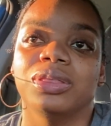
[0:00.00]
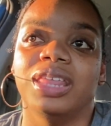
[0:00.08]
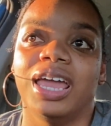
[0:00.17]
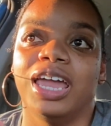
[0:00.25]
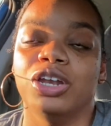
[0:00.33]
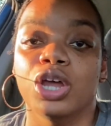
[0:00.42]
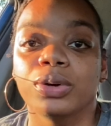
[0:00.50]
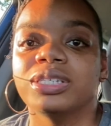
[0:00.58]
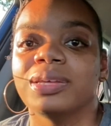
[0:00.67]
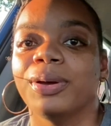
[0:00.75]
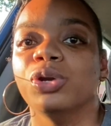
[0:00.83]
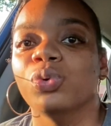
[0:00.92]
they know
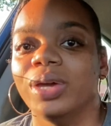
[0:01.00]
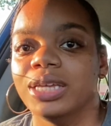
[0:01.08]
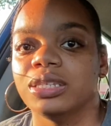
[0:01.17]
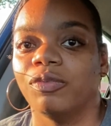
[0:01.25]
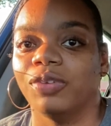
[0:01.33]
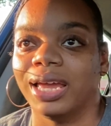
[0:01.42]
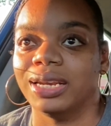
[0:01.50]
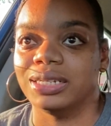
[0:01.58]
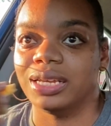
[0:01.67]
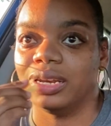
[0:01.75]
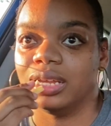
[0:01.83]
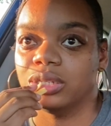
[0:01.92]
someone who is a flight
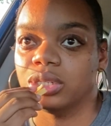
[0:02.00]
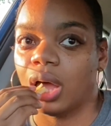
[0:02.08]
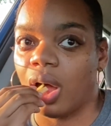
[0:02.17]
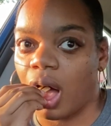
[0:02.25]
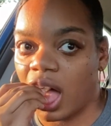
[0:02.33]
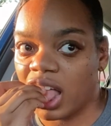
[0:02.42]
attendant. So